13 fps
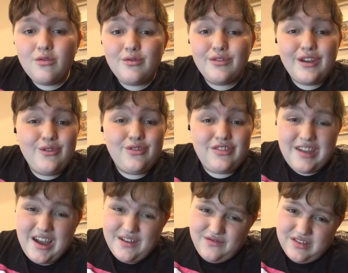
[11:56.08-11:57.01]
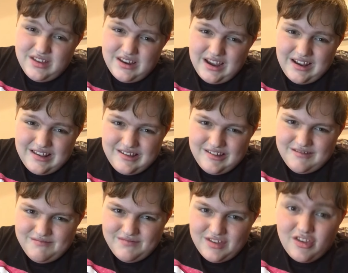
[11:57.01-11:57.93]
it was time for the next gym.
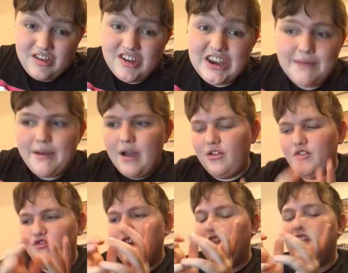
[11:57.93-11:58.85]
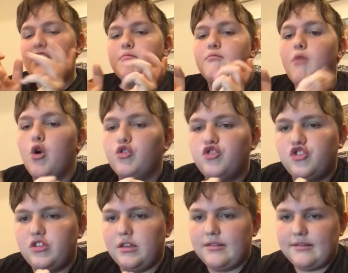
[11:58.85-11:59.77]
The gym I was feeling
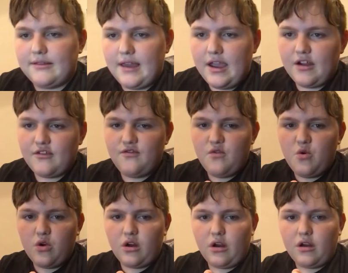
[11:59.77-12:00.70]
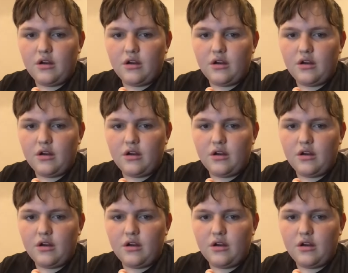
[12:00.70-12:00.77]
most scared for.